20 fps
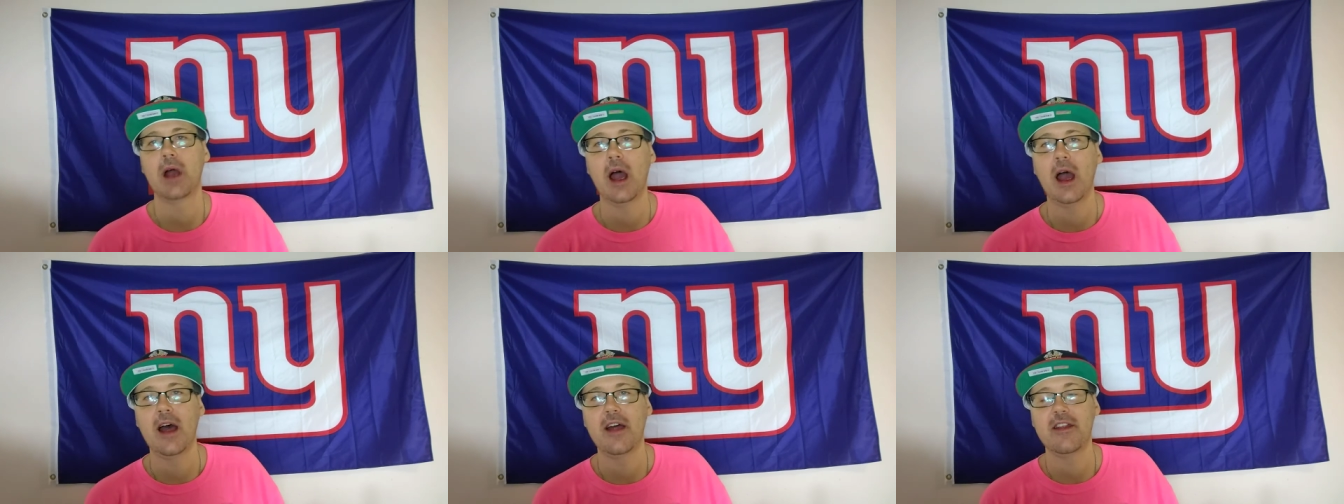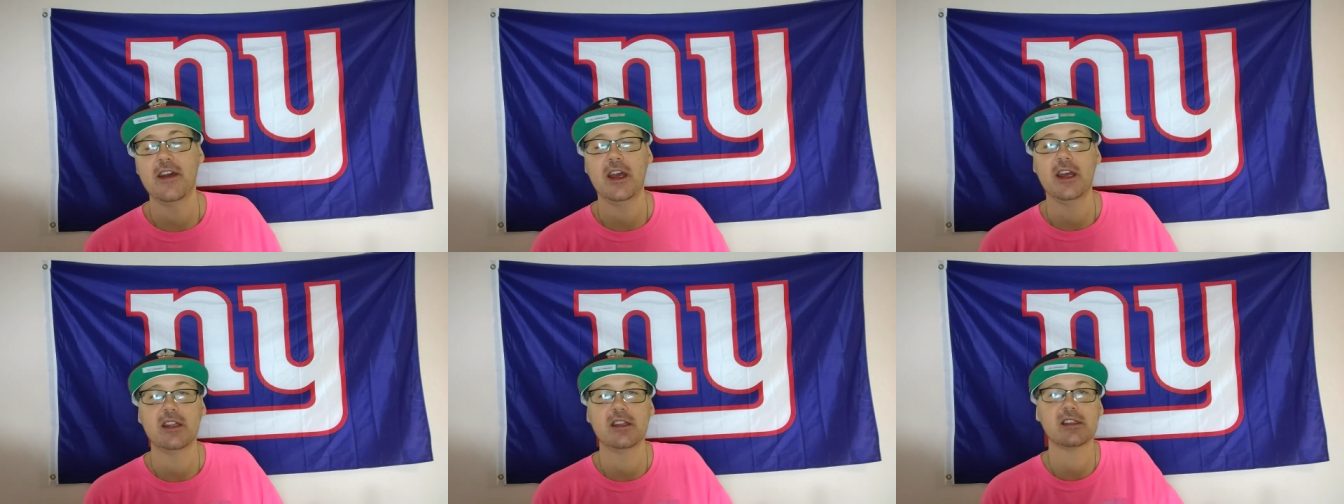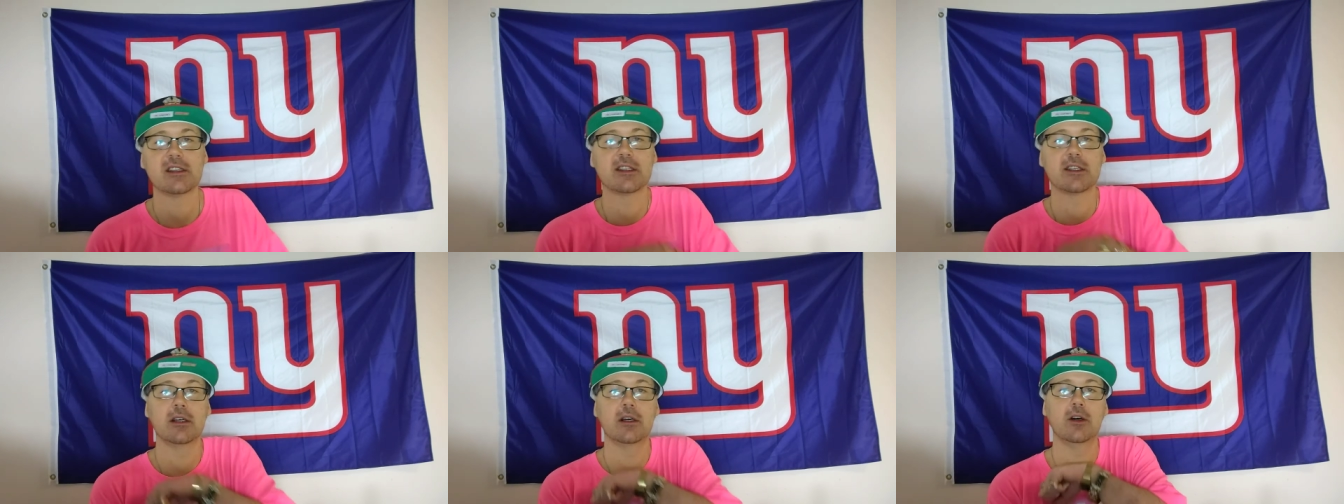And then
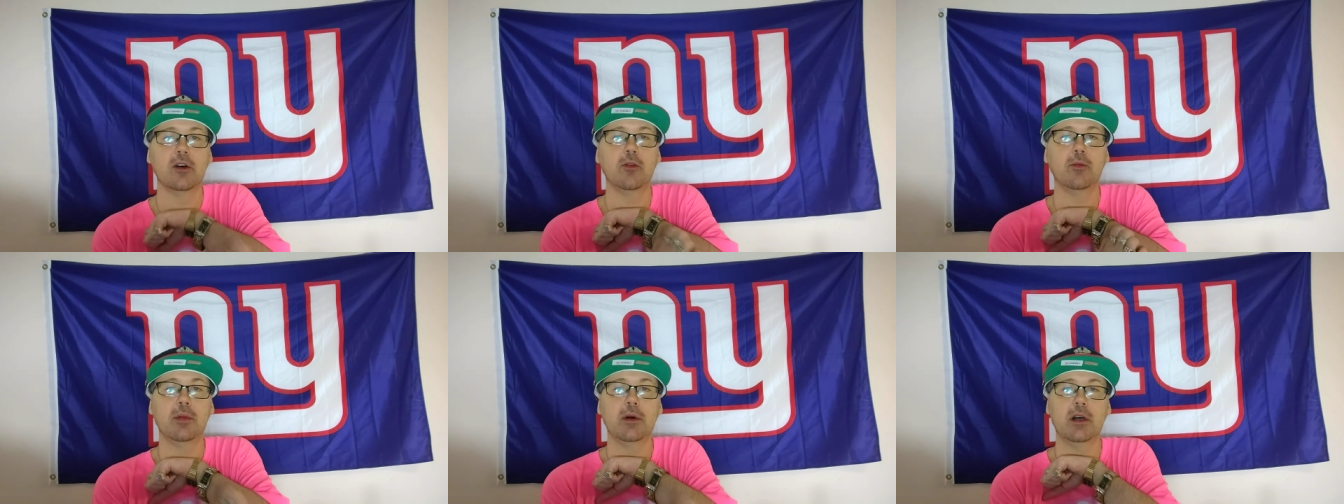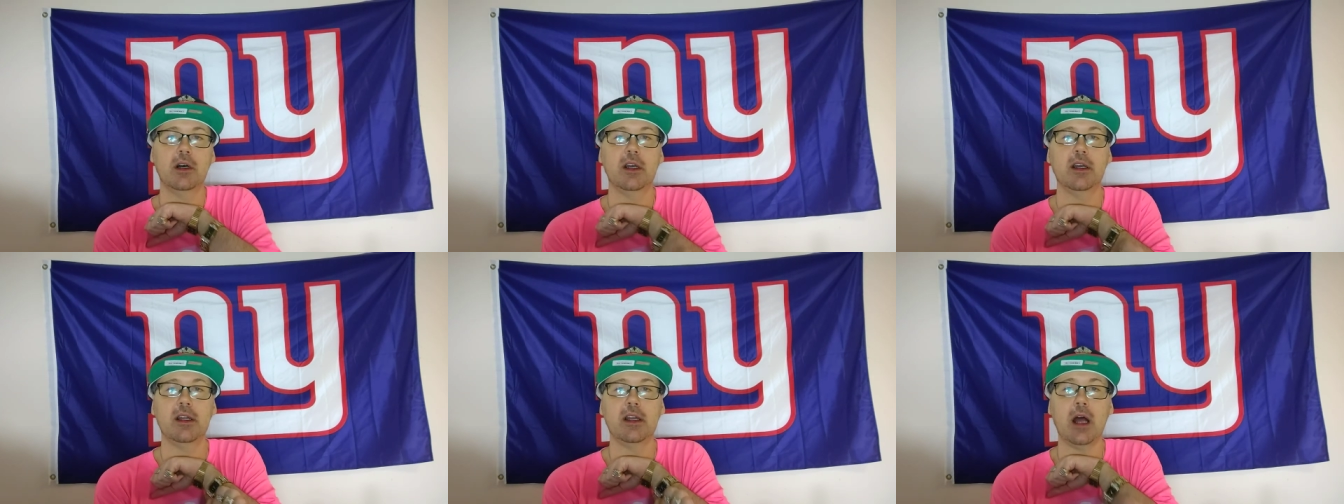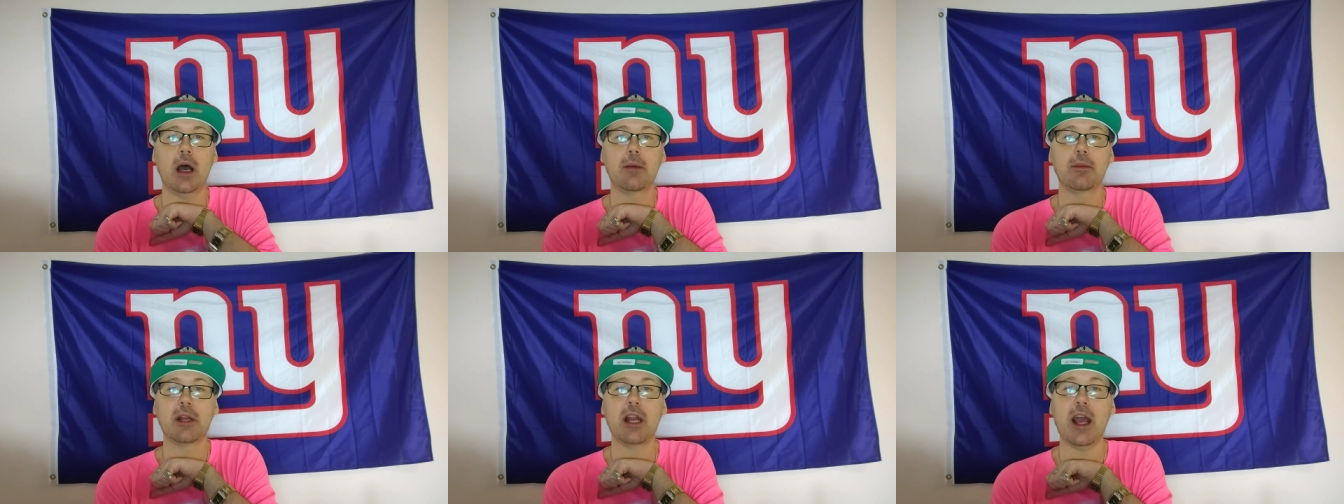so, but
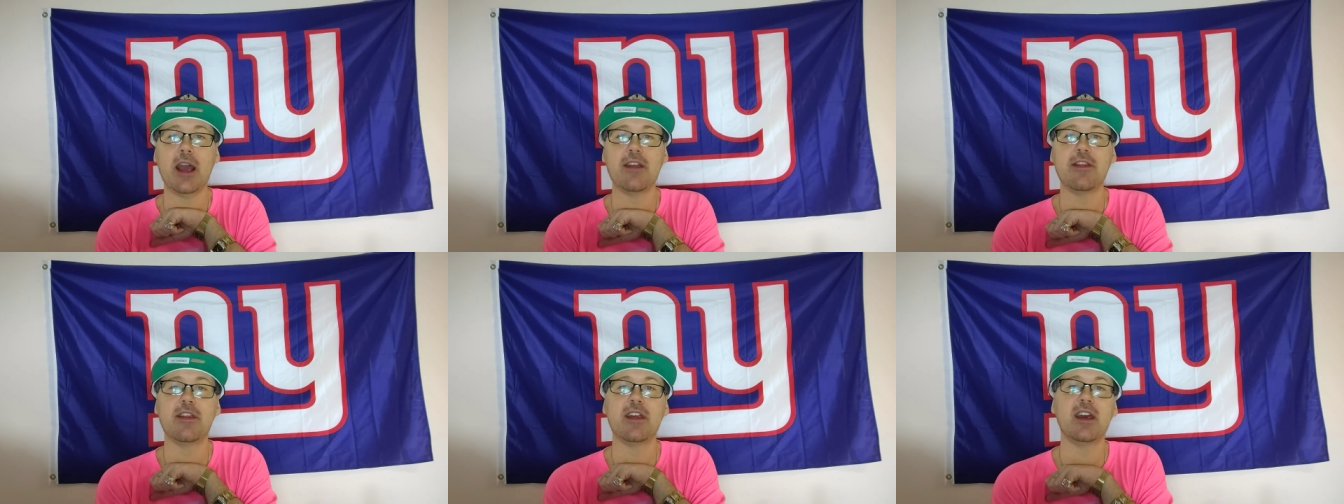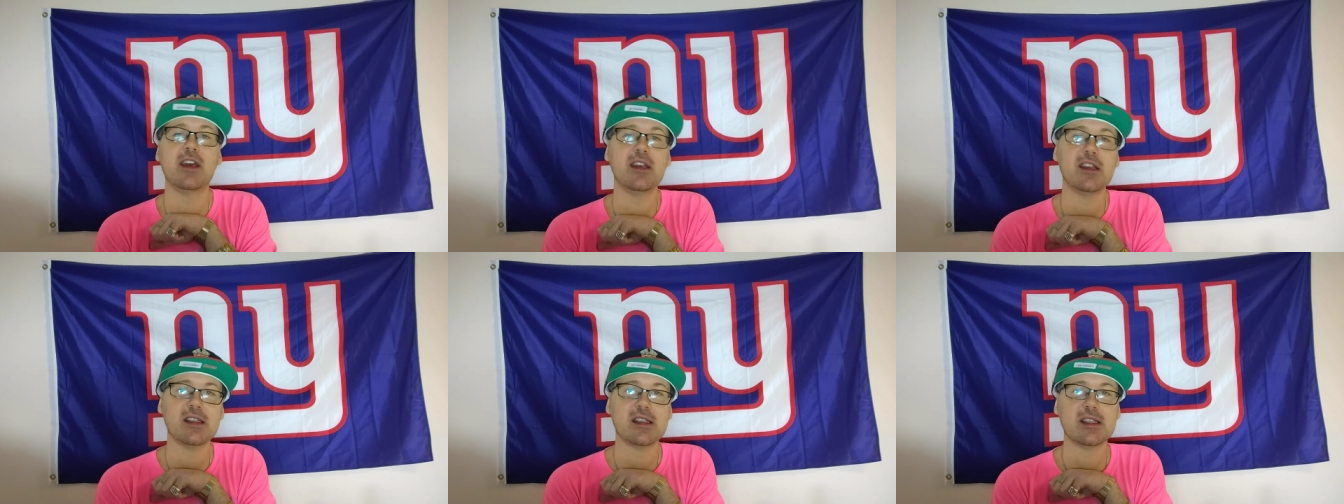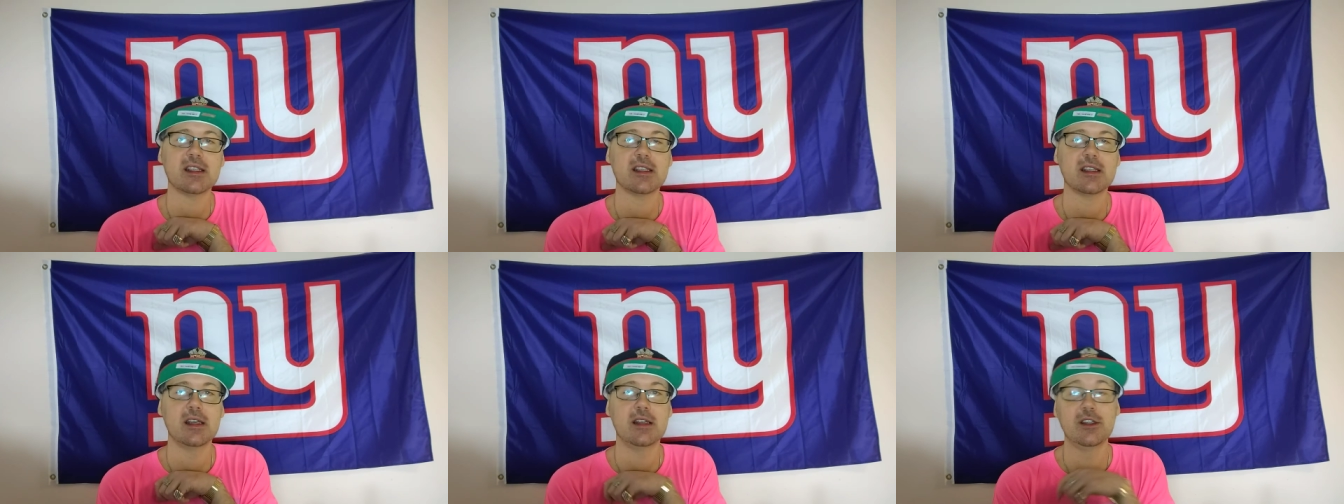I'm going to end
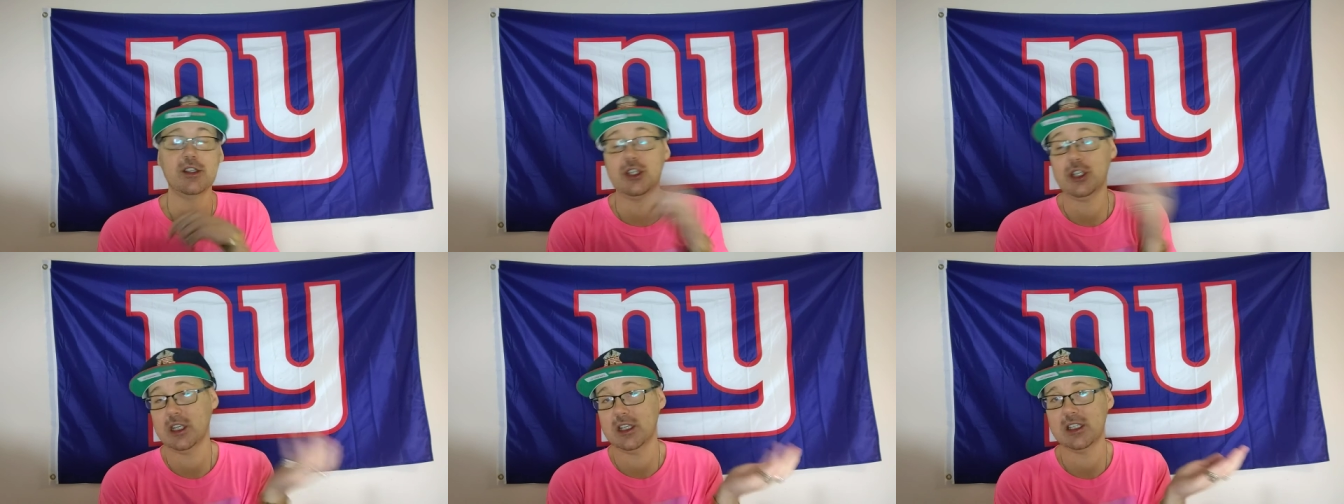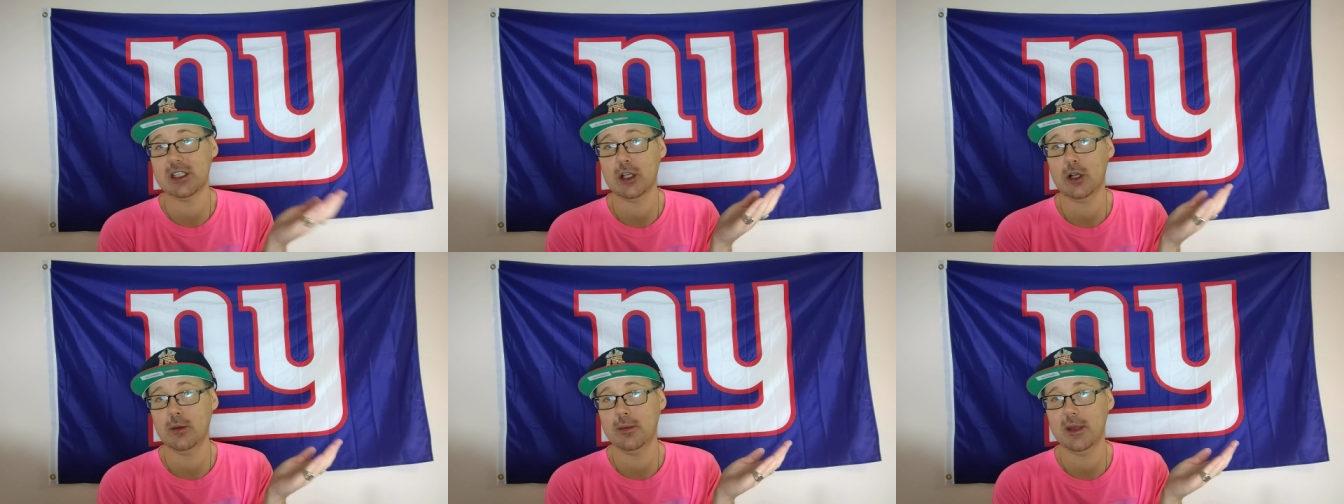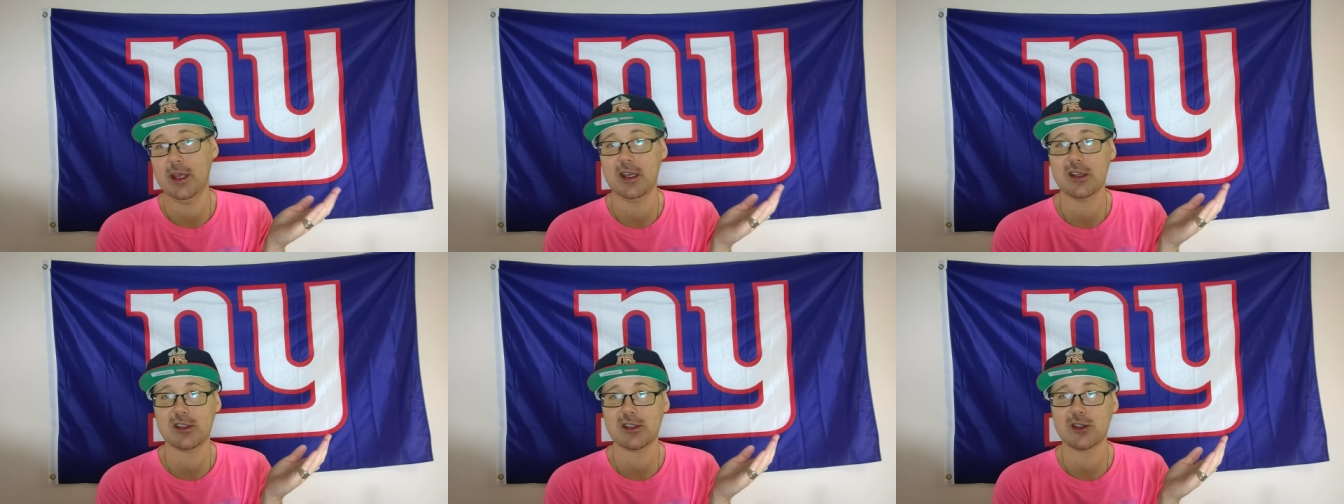this. And she's home
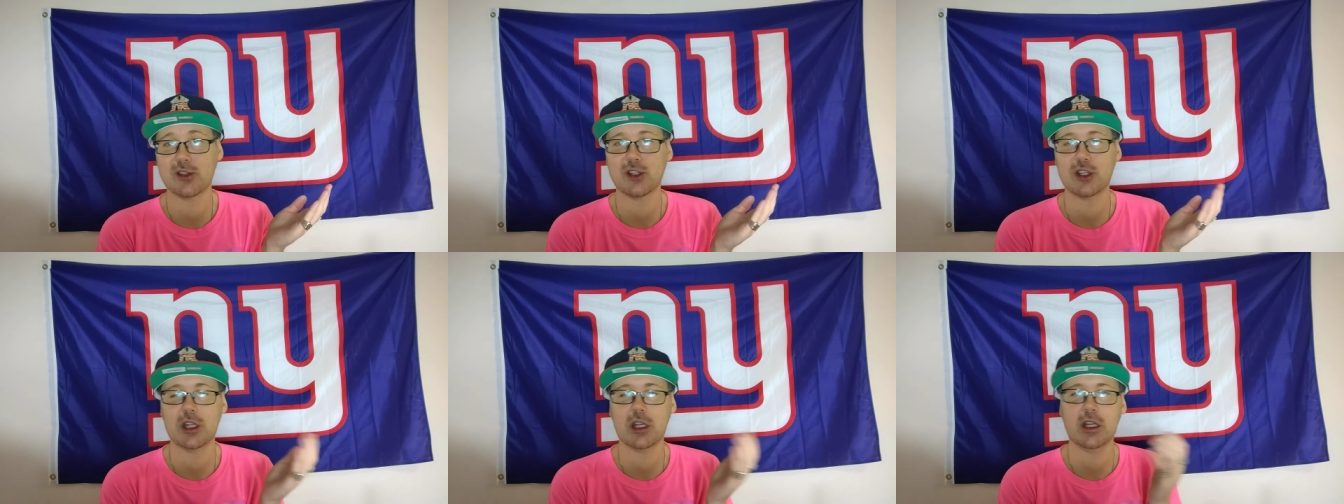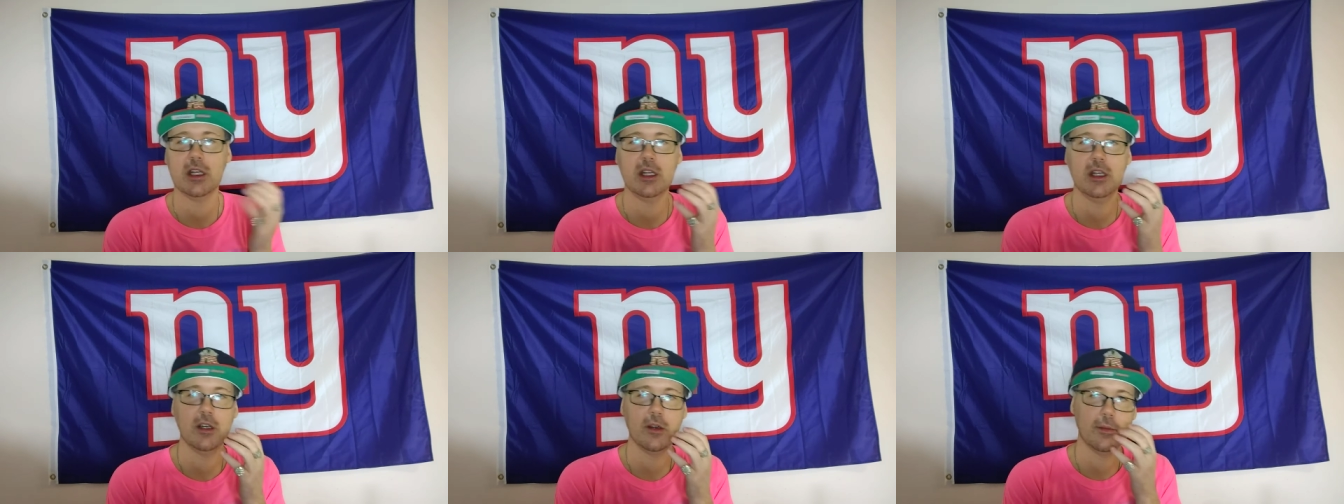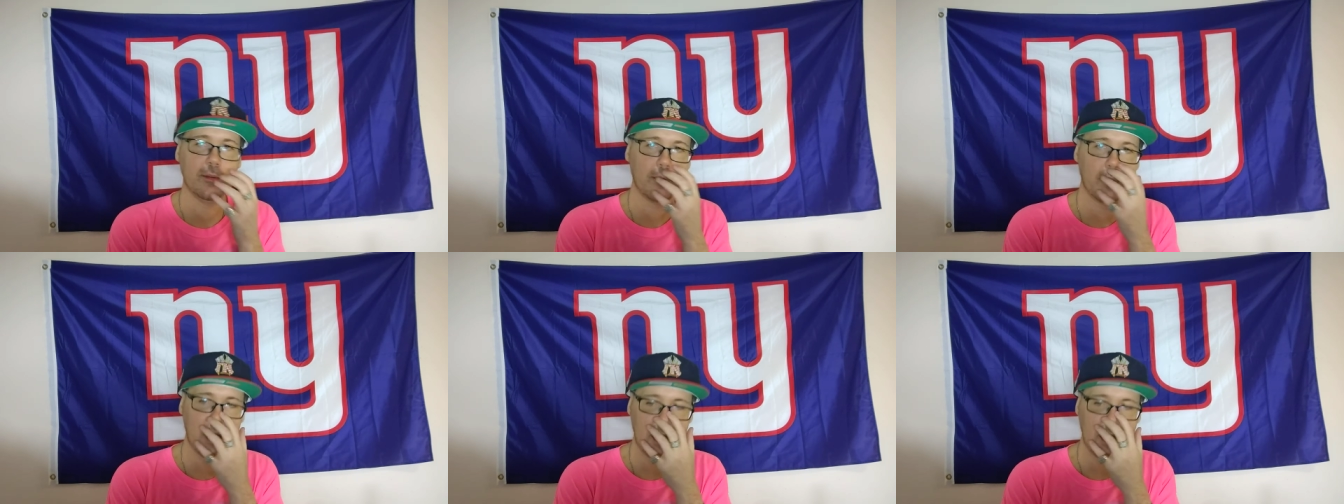now so she can help.